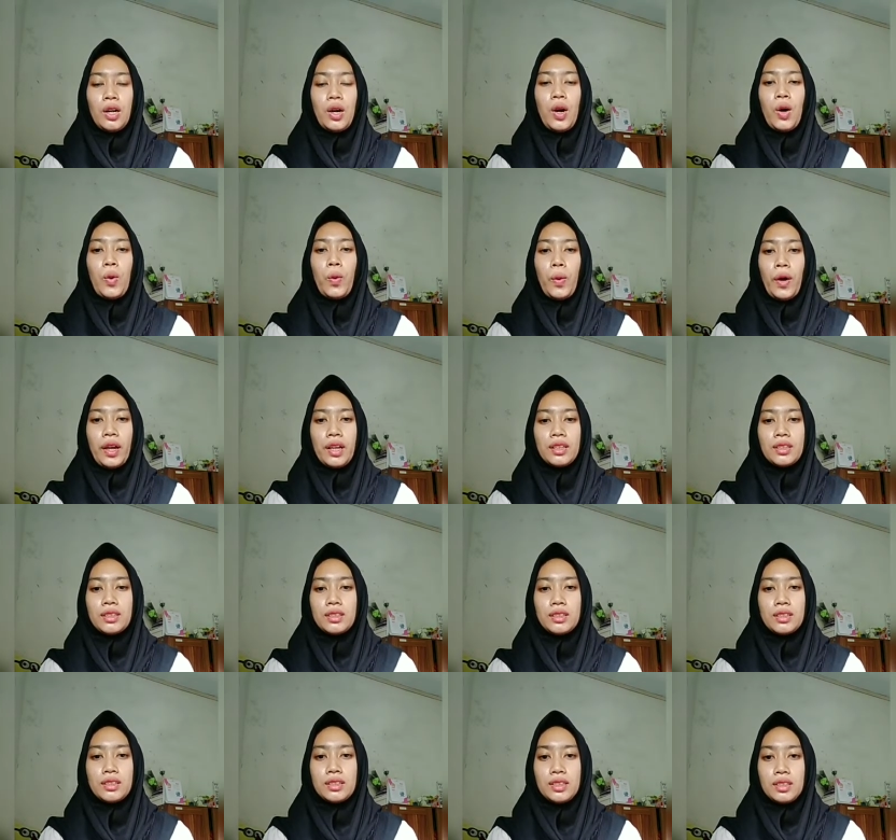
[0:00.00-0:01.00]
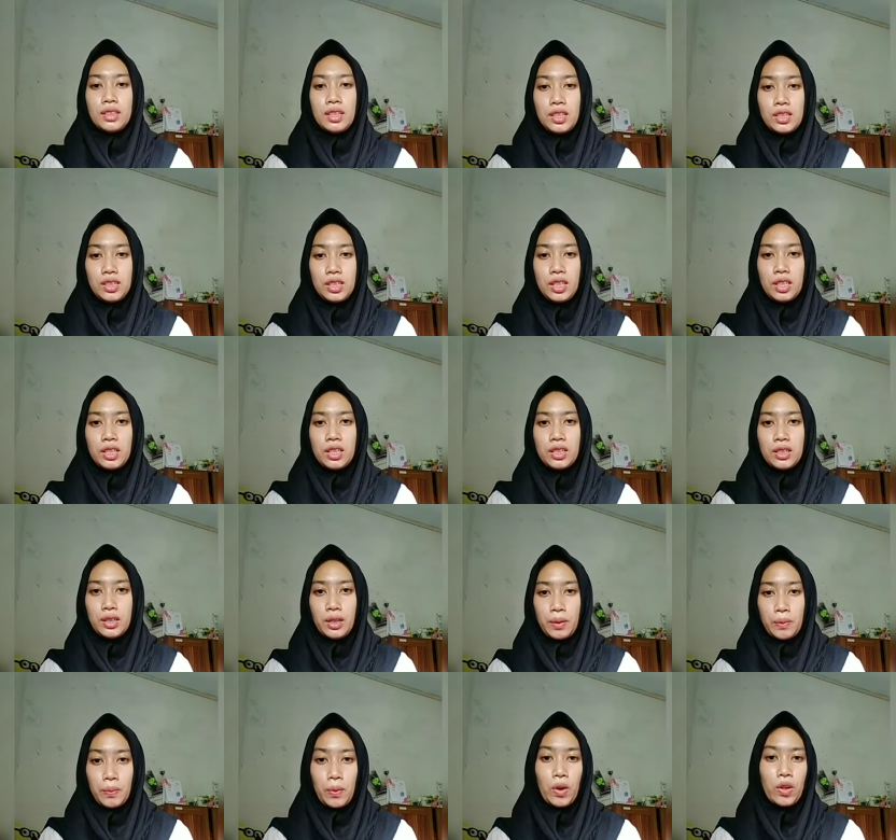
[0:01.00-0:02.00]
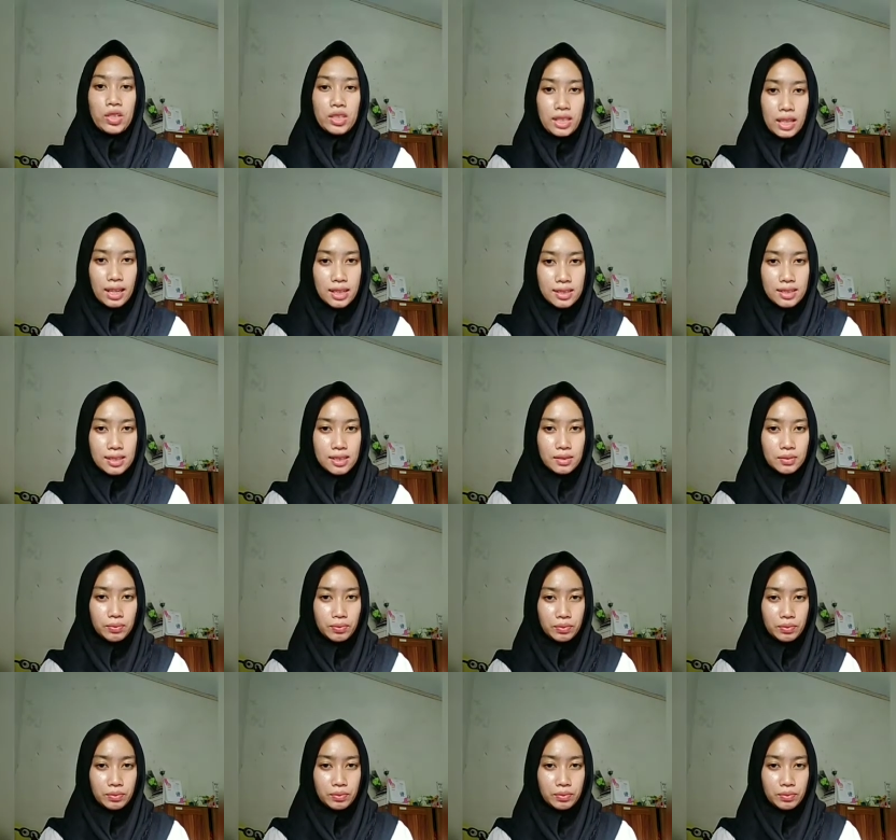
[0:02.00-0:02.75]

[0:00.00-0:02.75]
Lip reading: when teaching learning process,